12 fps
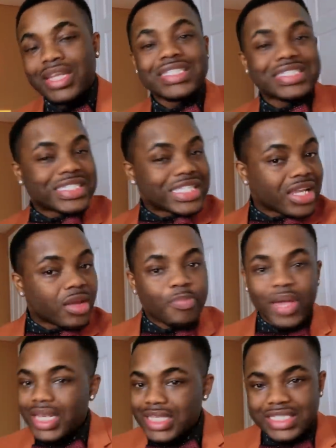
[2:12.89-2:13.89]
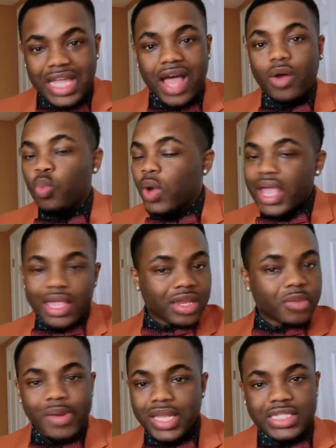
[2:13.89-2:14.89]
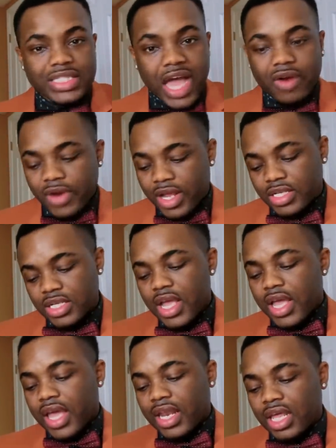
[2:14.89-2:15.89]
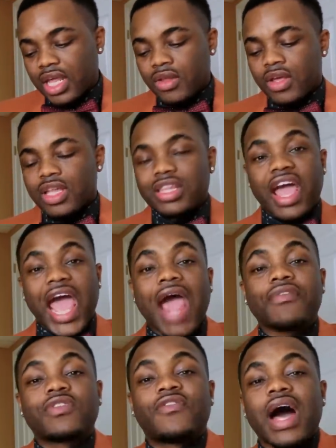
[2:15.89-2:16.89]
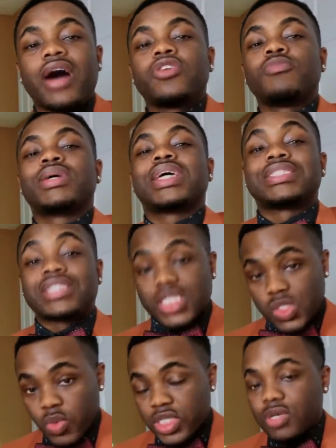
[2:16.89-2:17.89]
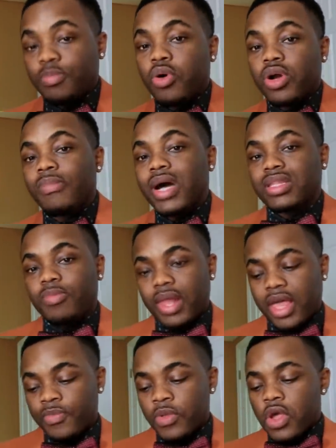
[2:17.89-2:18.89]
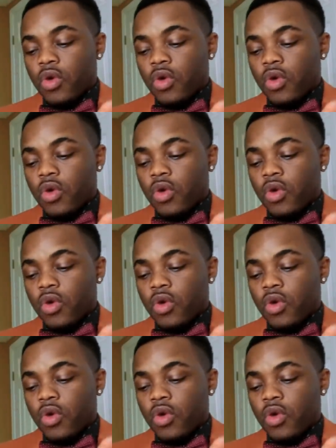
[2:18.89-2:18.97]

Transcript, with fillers: This is still a penny stock, way in the penny stock range. And then the average volume, because this is what's important about the play.